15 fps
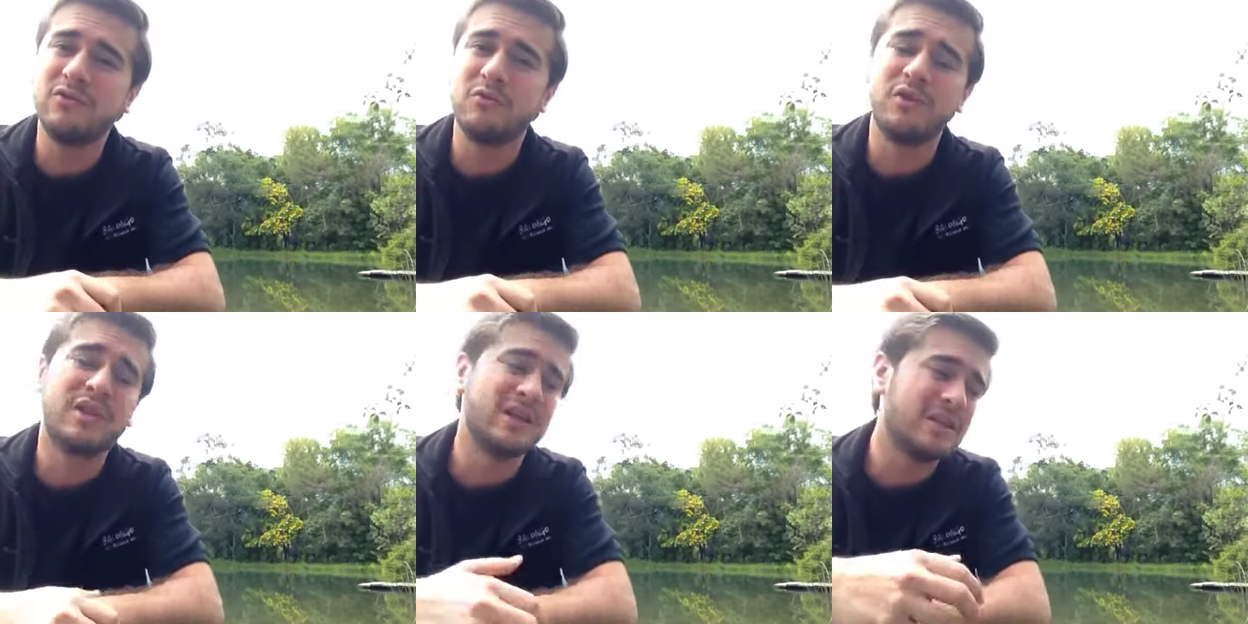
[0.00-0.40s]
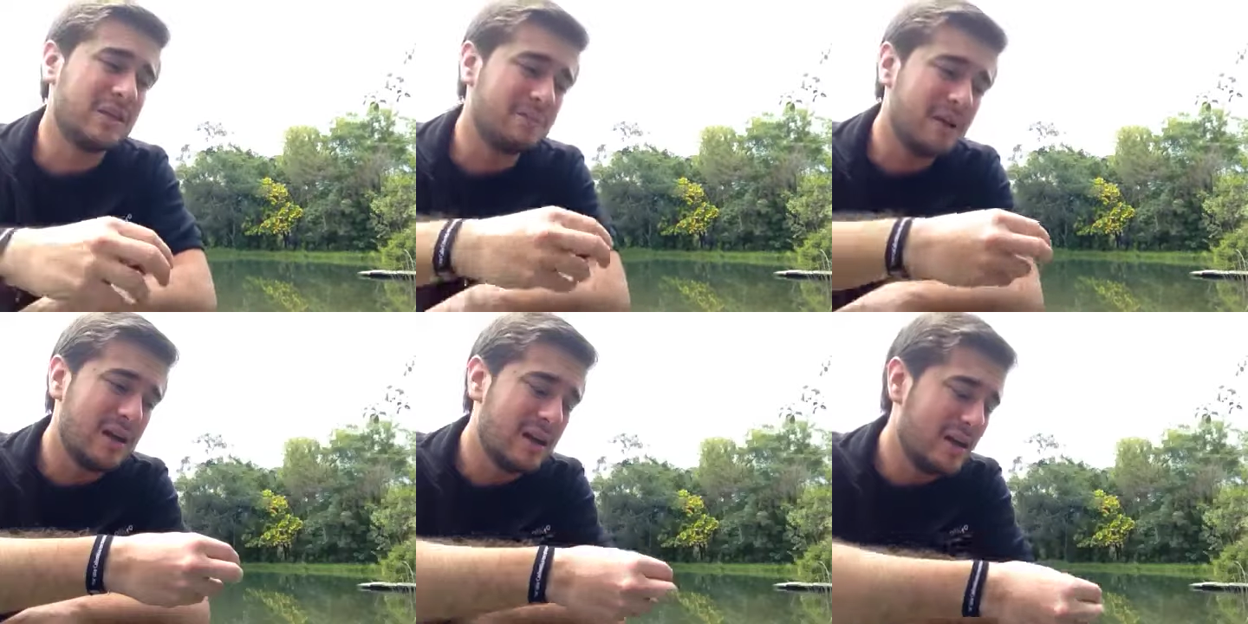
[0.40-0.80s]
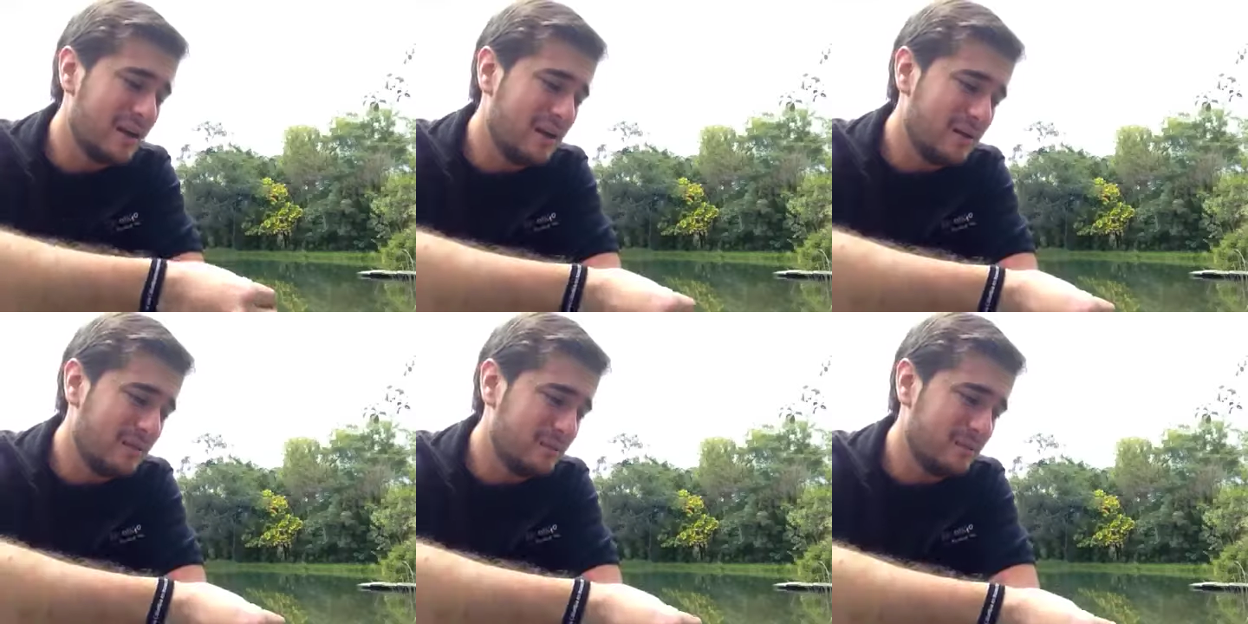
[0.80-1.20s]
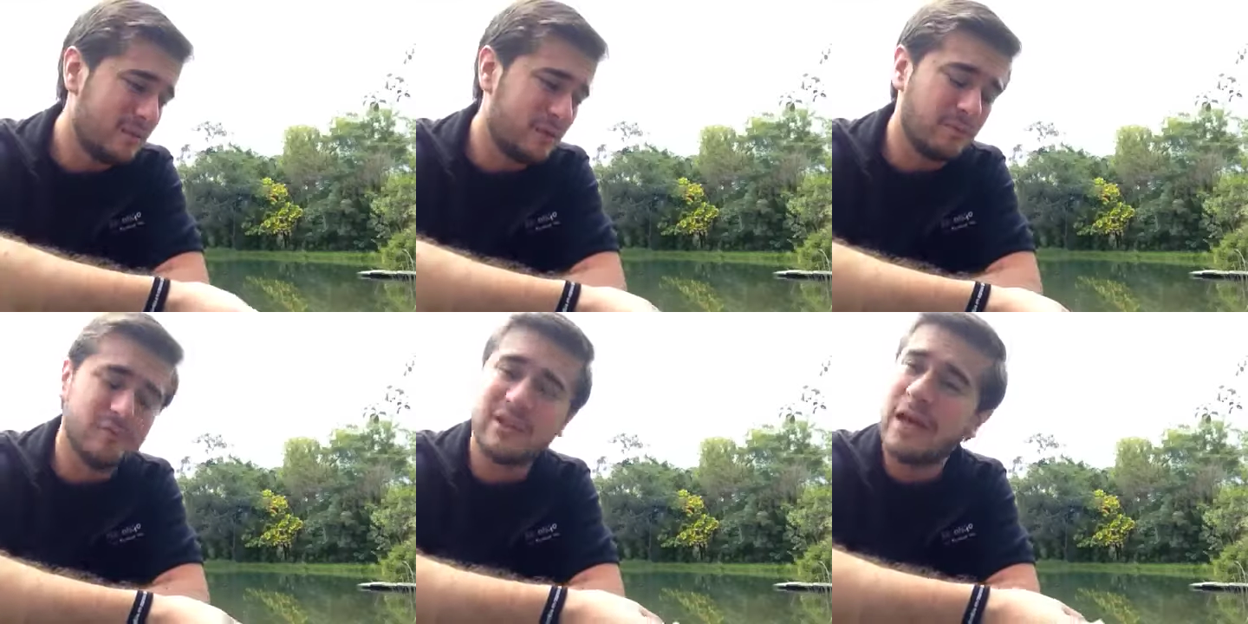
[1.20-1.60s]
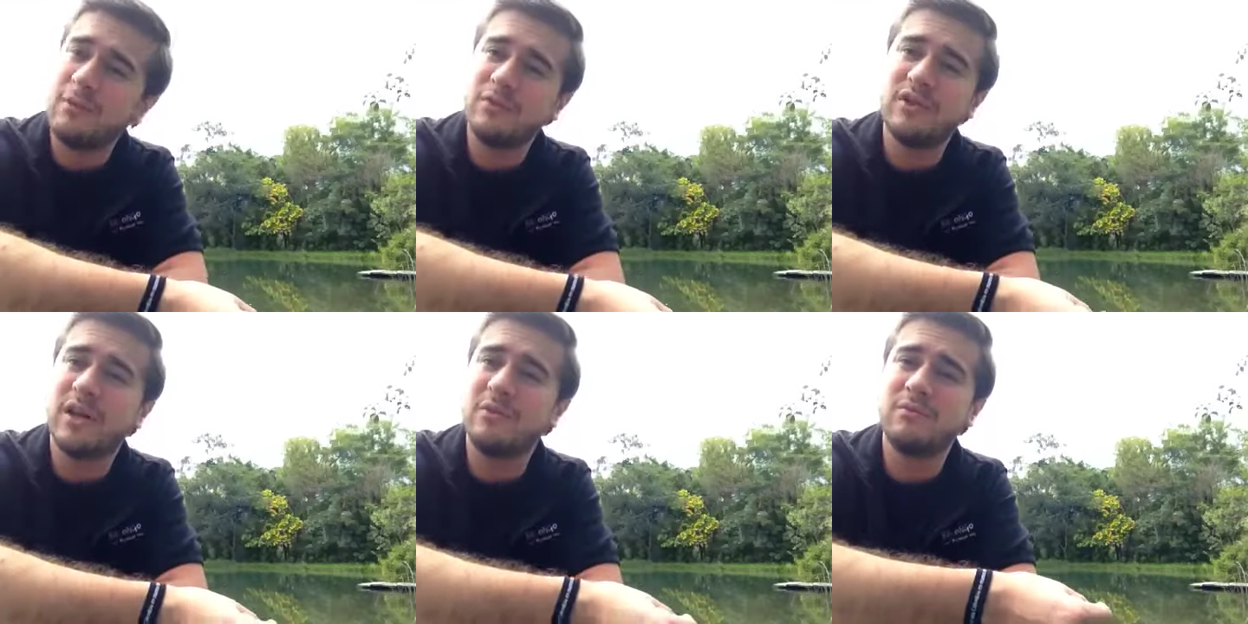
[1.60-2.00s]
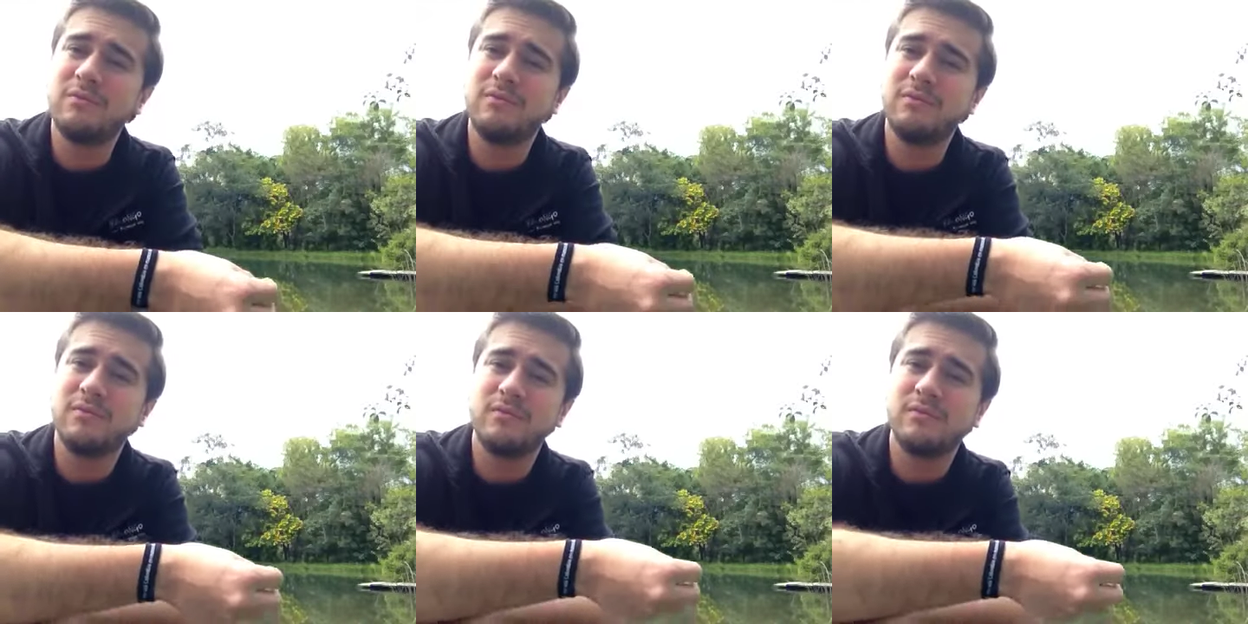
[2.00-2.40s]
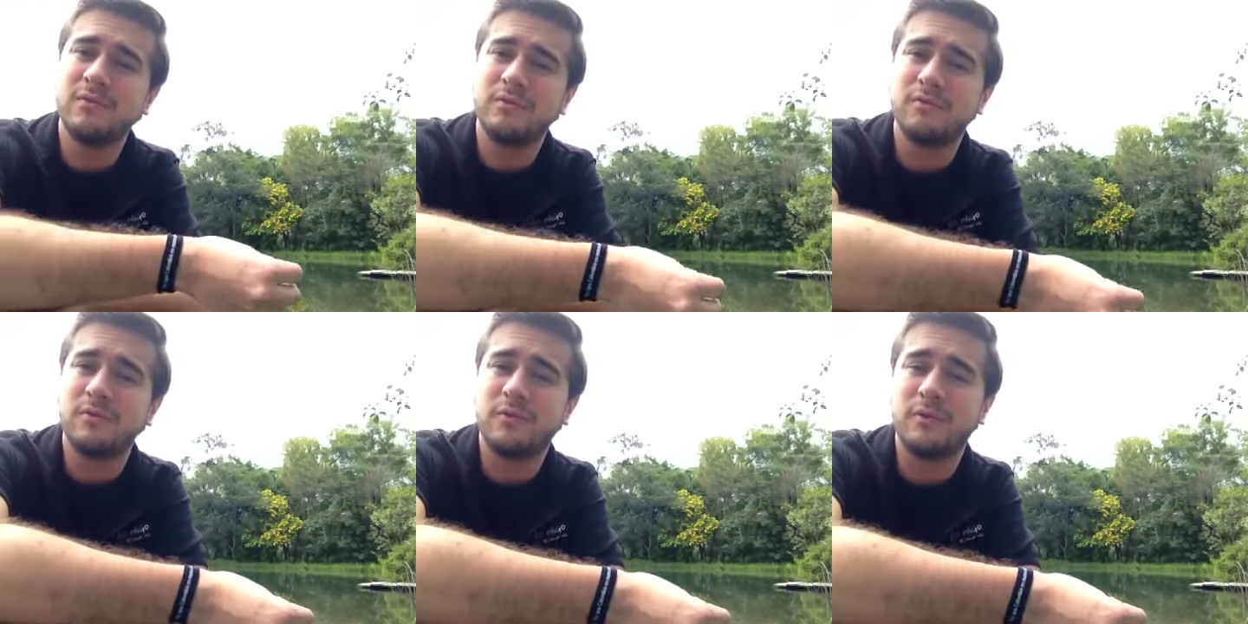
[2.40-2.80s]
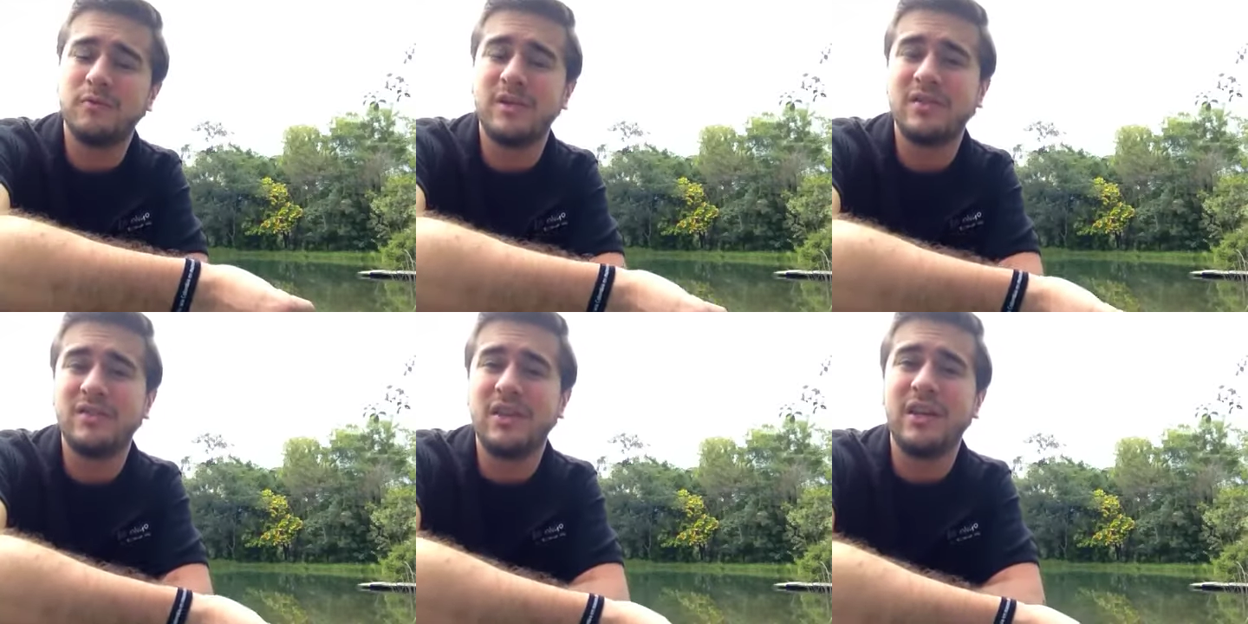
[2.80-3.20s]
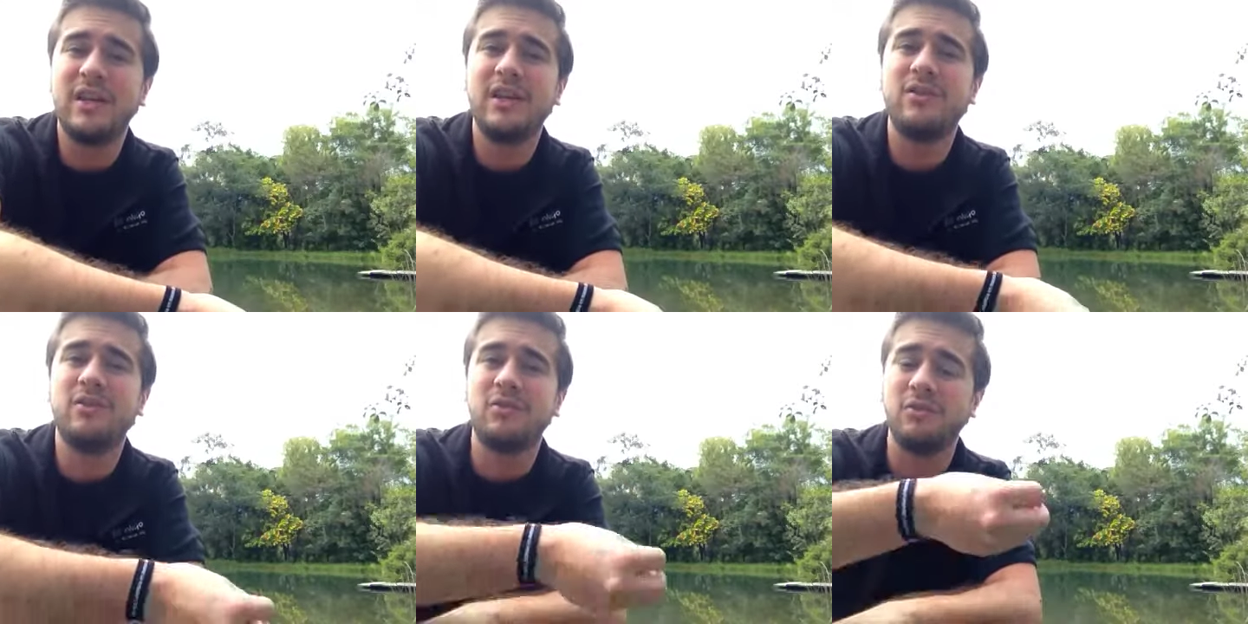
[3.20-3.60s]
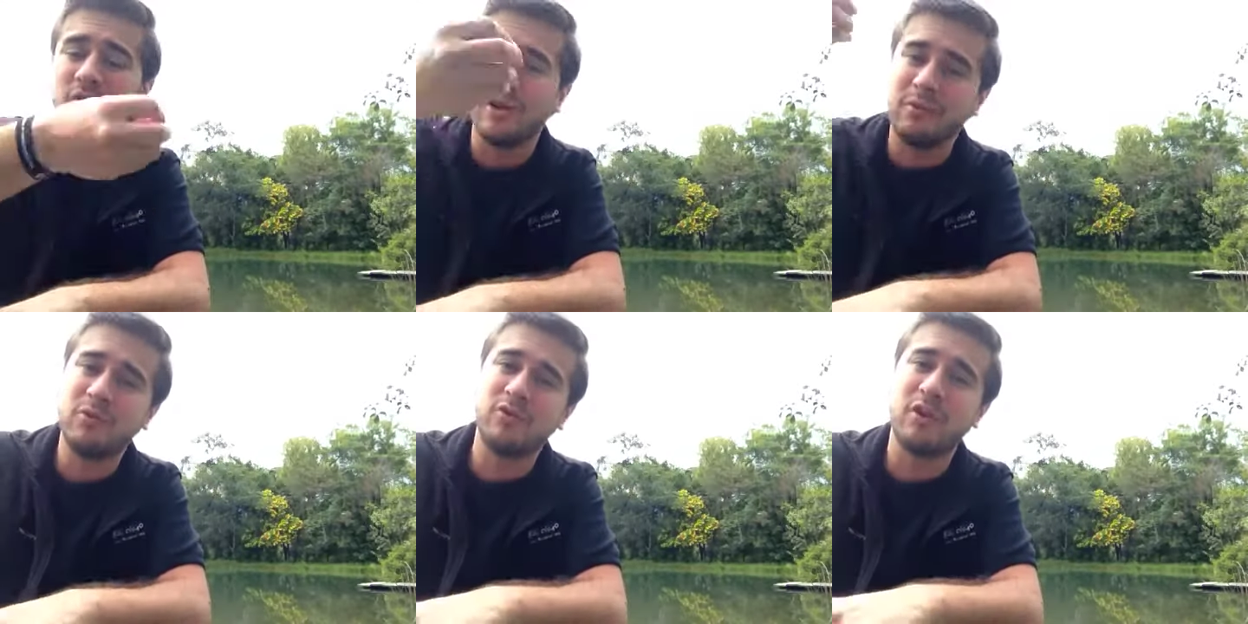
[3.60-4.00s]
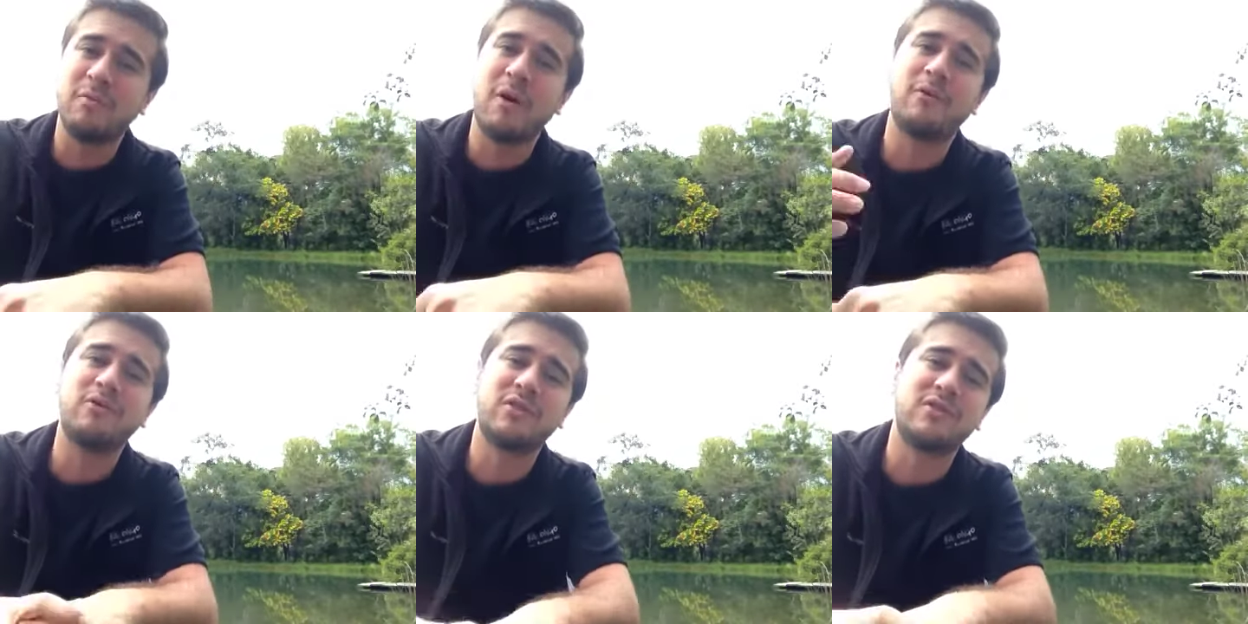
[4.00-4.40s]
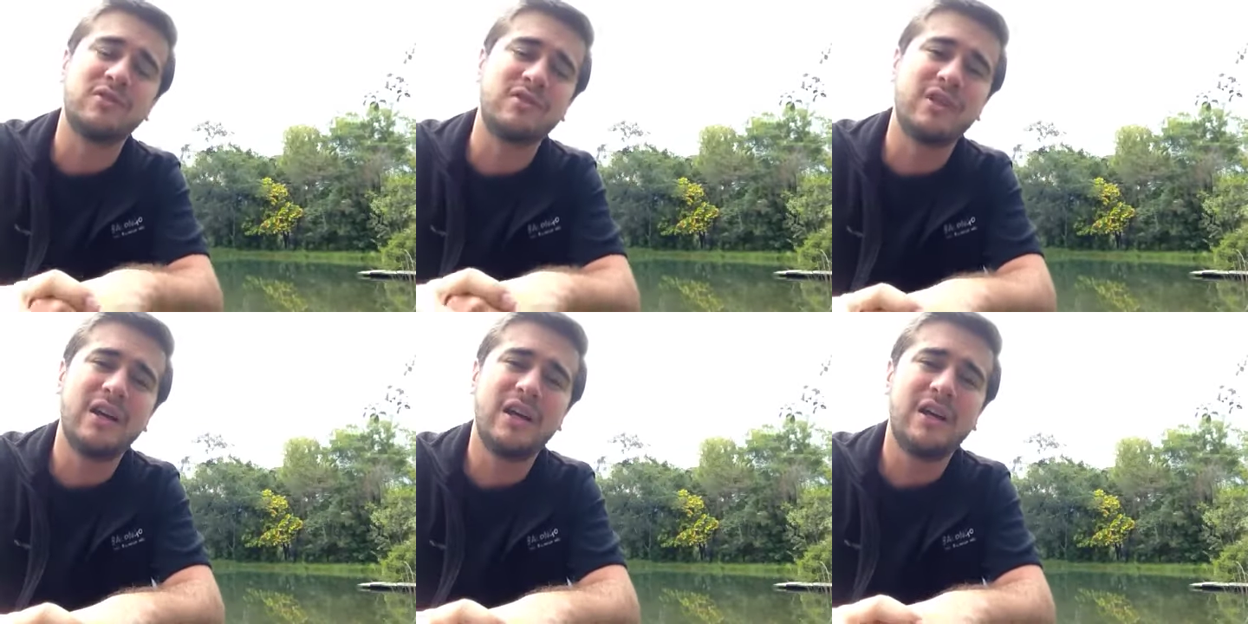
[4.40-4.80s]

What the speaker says: We take them from downtown, from the city to here to the mountains,